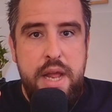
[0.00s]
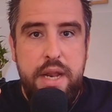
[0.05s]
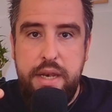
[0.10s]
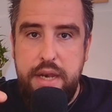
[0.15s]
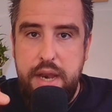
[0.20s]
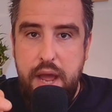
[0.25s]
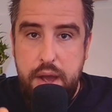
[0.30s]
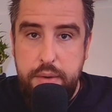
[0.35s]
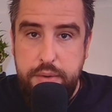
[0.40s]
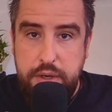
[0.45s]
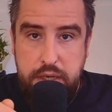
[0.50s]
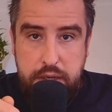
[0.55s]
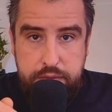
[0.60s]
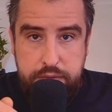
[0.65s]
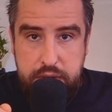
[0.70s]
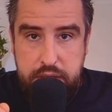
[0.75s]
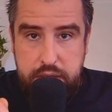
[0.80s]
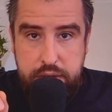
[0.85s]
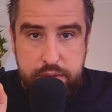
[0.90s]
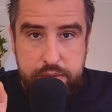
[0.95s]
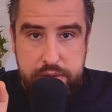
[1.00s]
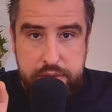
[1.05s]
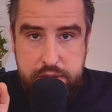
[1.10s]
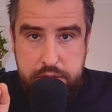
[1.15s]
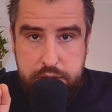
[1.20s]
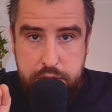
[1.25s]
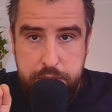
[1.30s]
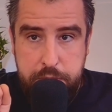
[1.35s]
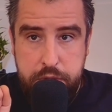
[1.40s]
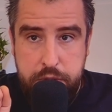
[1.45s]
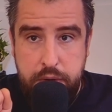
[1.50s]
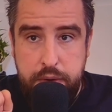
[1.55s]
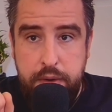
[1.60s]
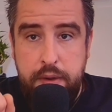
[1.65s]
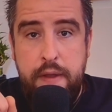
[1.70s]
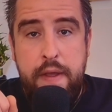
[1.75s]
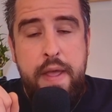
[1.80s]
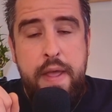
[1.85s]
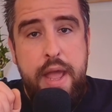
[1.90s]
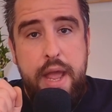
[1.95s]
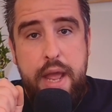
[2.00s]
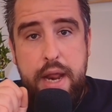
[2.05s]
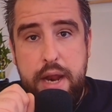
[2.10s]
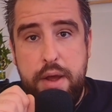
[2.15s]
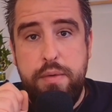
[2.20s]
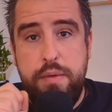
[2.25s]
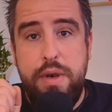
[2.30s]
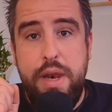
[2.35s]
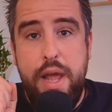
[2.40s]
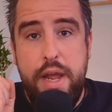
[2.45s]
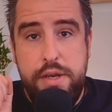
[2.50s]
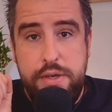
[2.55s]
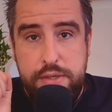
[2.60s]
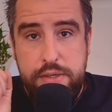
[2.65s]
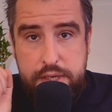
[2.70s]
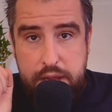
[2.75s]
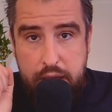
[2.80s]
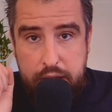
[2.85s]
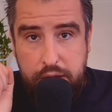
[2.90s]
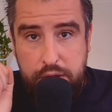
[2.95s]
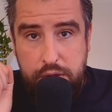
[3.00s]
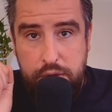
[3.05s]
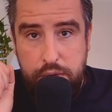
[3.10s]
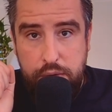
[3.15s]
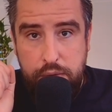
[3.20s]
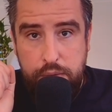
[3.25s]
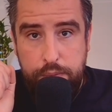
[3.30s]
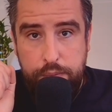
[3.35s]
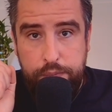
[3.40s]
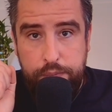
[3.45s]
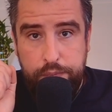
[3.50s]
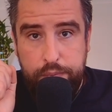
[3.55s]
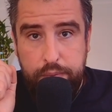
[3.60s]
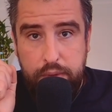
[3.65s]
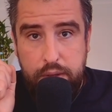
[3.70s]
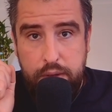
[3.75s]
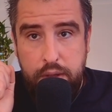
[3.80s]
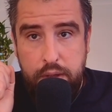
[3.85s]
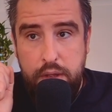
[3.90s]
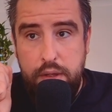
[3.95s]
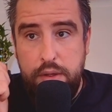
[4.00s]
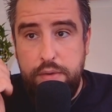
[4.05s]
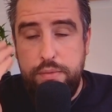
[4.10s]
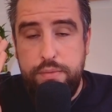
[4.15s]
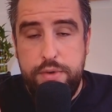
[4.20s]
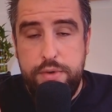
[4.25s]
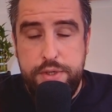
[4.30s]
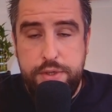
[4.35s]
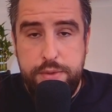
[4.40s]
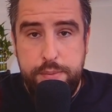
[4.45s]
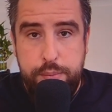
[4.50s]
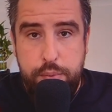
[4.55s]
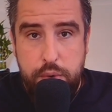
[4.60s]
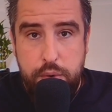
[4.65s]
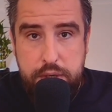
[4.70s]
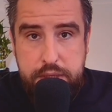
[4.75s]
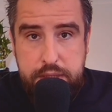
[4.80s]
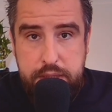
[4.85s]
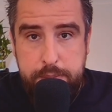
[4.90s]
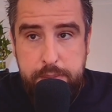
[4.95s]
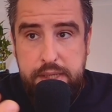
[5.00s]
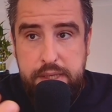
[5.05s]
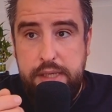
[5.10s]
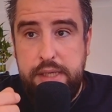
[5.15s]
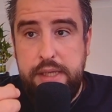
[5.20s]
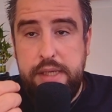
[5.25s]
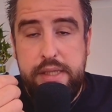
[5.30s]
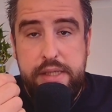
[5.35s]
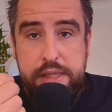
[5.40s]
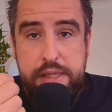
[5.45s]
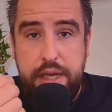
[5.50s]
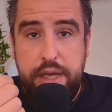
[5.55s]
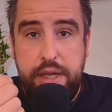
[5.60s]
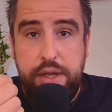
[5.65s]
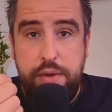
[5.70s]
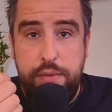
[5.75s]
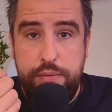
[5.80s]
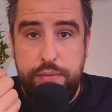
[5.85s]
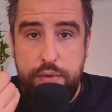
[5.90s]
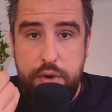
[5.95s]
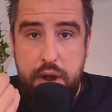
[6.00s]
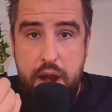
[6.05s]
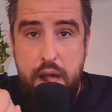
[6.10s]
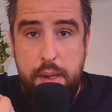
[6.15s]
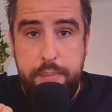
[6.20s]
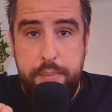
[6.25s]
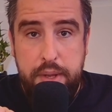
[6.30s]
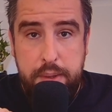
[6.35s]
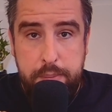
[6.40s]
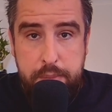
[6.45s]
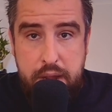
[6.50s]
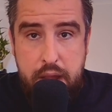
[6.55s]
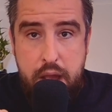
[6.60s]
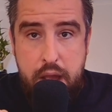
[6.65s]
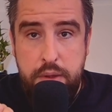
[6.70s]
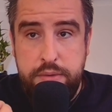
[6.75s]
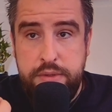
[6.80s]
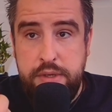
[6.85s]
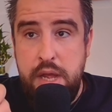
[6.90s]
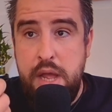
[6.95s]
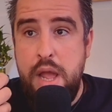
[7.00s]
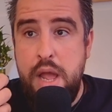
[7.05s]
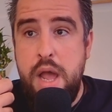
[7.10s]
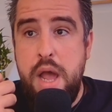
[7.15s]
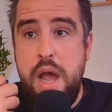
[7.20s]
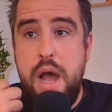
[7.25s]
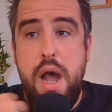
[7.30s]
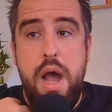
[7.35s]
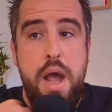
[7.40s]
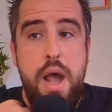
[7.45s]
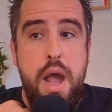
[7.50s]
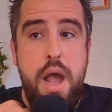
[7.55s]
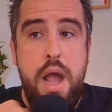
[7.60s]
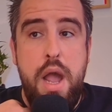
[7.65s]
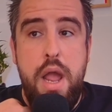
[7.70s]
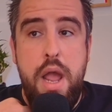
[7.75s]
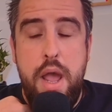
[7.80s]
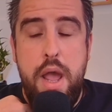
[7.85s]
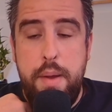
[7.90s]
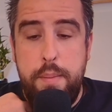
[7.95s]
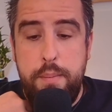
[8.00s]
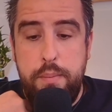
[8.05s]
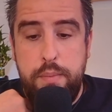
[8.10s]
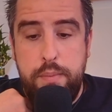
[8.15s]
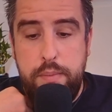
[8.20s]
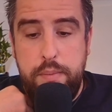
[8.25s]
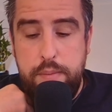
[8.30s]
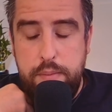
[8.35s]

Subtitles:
down in the video description. And I would like to thank you for supporting me. Thank you for helping me out. I am